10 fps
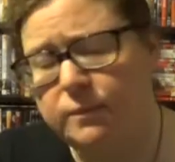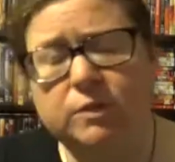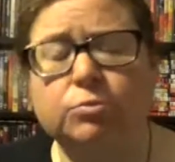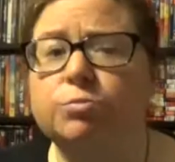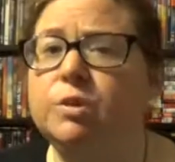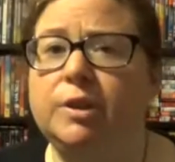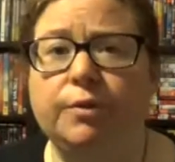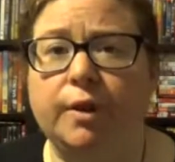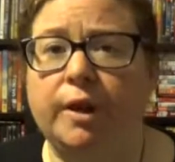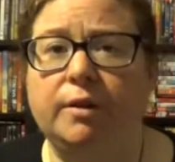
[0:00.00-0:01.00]
It's really
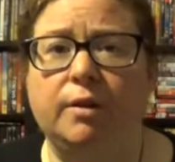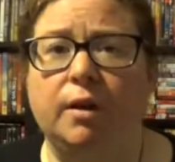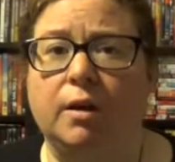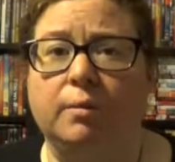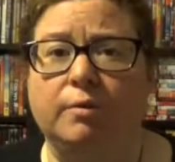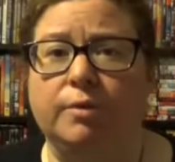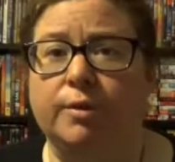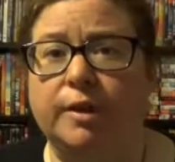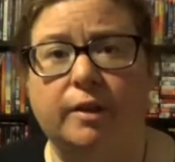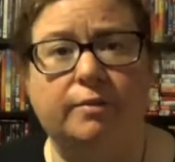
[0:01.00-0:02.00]
great. If you're a
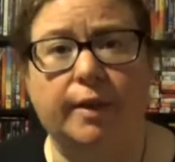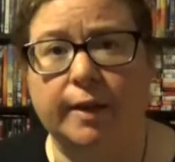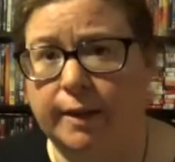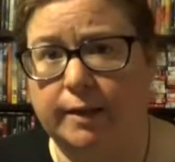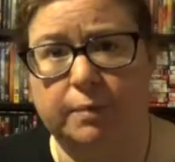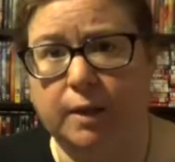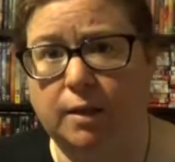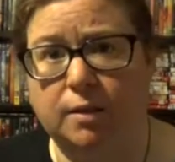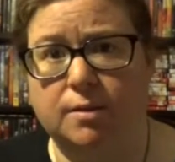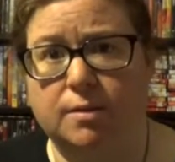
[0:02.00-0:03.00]
Day fan like
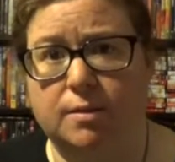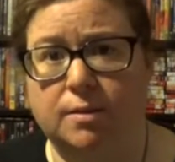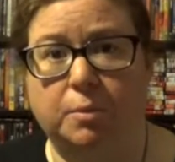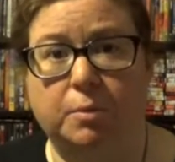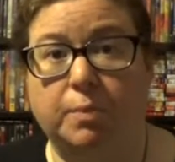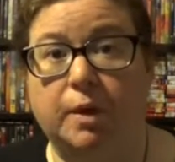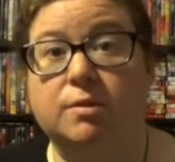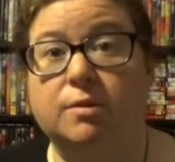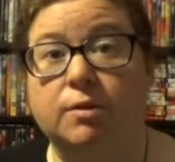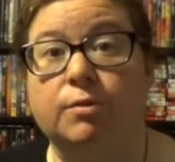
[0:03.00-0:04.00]
me, this is some of the
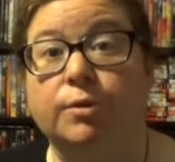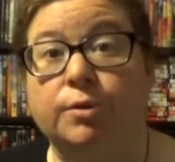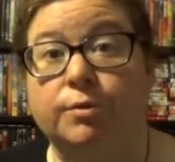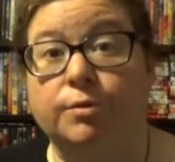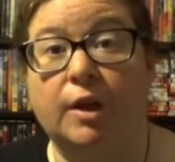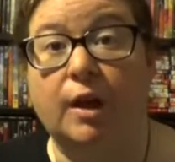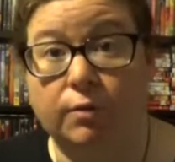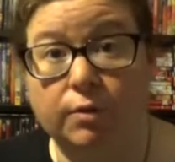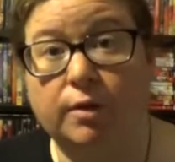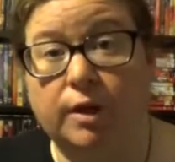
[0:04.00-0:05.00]
best interviews
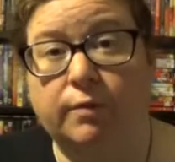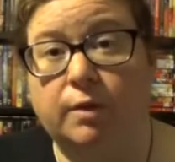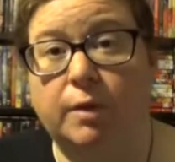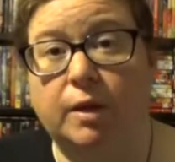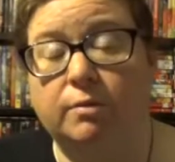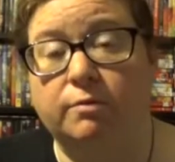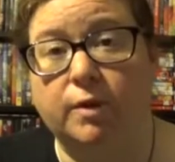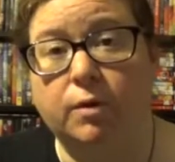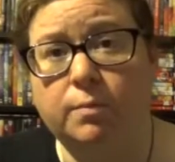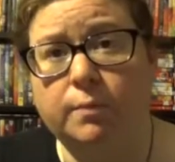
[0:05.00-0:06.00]
ever given about the
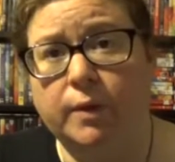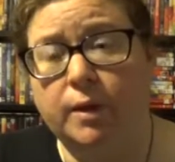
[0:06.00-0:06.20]
film.